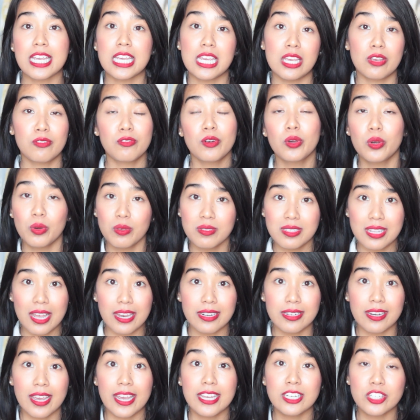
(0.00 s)
taking photos
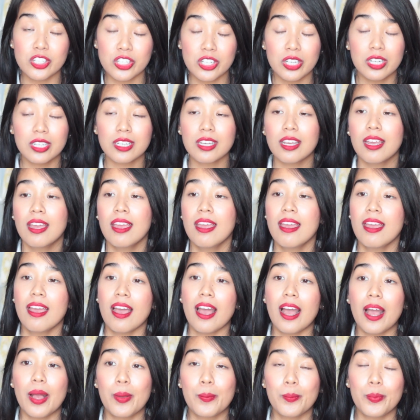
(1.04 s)
that night took,
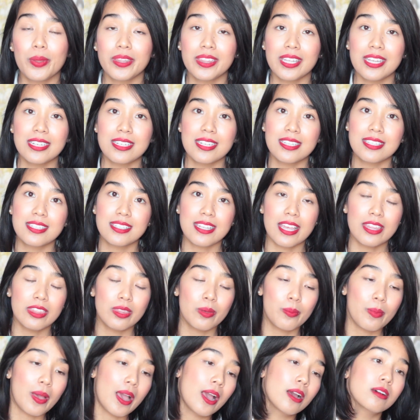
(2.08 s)
um, but they did send
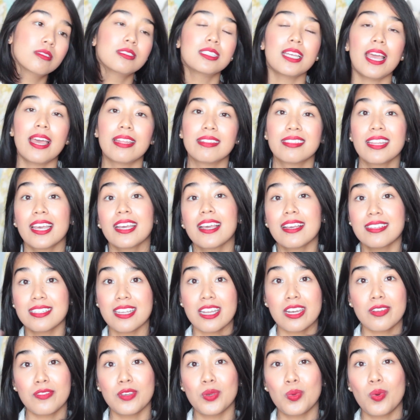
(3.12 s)
them out. And like I
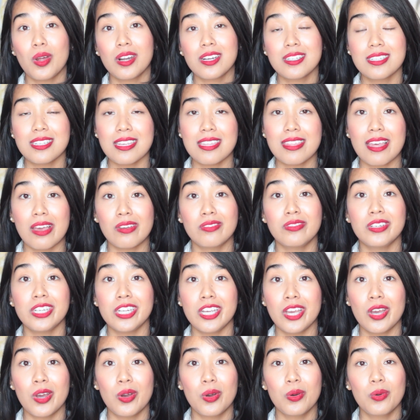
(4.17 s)
said, if you want to see that
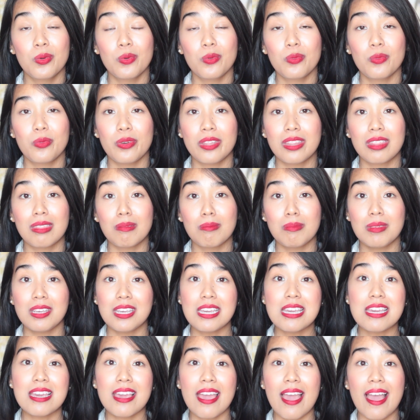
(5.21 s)
video with
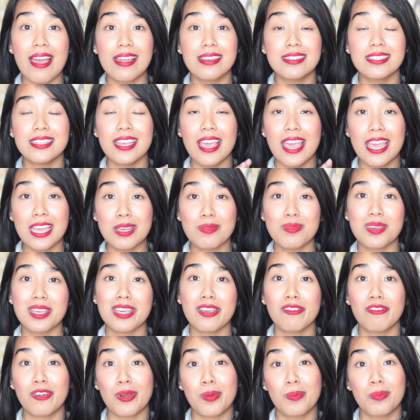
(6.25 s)
me and
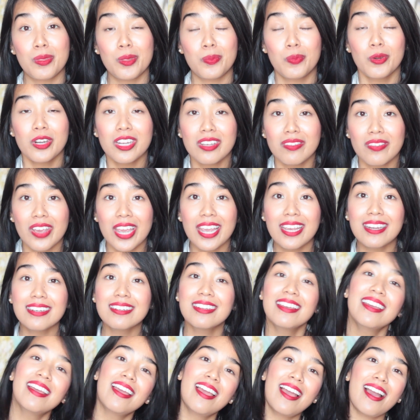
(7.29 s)
Amy from The Pretty
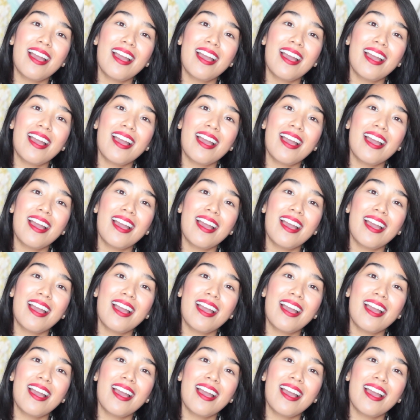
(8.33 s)
Vain,